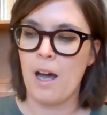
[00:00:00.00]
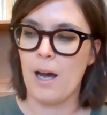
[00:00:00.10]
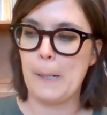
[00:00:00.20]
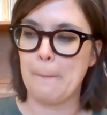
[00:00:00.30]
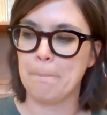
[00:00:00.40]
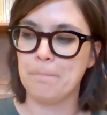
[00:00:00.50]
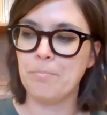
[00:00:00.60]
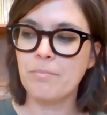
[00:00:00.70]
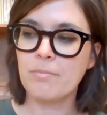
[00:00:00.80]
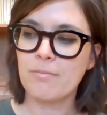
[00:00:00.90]

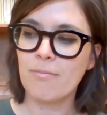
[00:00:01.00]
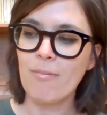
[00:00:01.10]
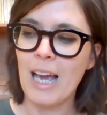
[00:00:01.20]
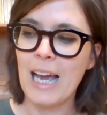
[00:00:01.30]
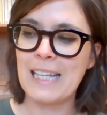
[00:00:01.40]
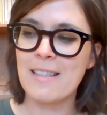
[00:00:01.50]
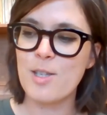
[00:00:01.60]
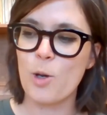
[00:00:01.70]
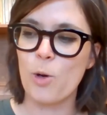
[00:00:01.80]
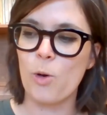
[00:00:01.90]
And
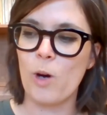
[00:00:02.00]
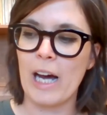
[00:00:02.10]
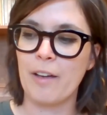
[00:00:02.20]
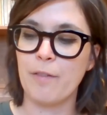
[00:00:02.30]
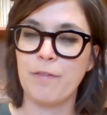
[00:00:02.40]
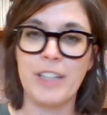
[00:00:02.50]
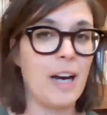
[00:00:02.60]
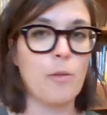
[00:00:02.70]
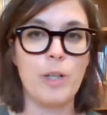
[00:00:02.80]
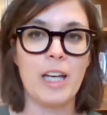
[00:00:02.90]
so I
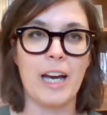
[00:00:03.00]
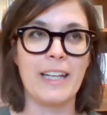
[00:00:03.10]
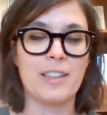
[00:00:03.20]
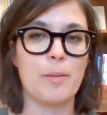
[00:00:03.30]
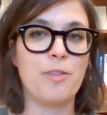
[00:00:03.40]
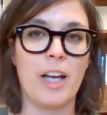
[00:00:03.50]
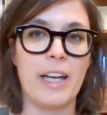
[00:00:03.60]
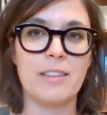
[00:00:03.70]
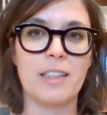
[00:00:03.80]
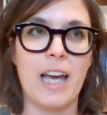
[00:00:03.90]
ended up
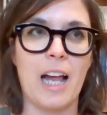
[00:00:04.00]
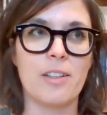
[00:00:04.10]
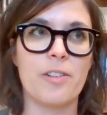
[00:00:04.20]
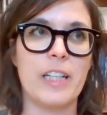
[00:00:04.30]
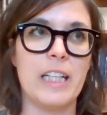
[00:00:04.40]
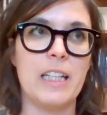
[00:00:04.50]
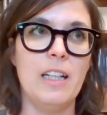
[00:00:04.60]
flying to Calgary,